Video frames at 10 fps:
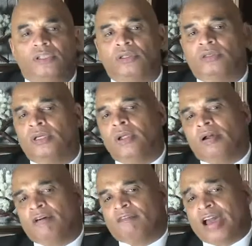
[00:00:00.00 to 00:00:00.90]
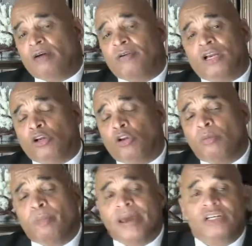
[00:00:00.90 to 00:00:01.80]
the founder and
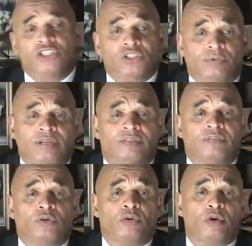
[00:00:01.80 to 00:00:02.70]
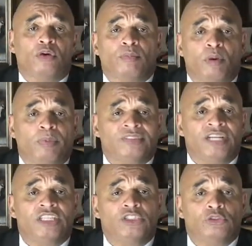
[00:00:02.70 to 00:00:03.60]
global managing director of the Critical
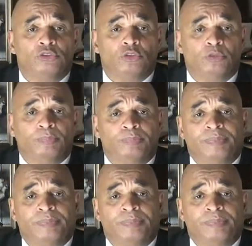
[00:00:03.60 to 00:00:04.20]
Mobilization Group.